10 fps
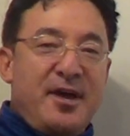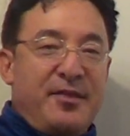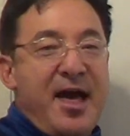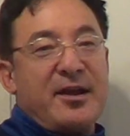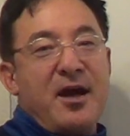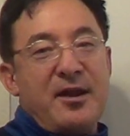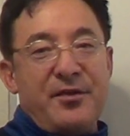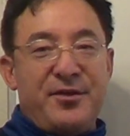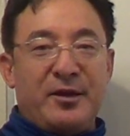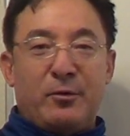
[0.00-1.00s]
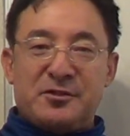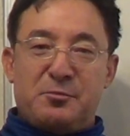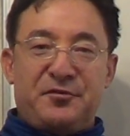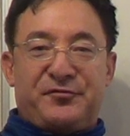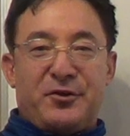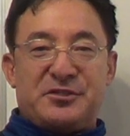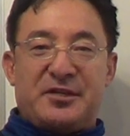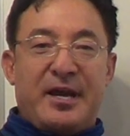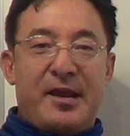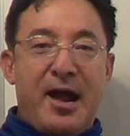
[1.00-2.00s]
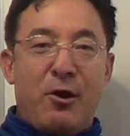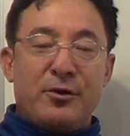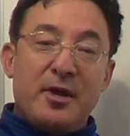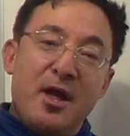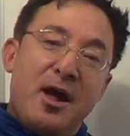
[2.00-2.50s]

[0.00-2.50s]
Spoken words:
that kind of thing once we first get out.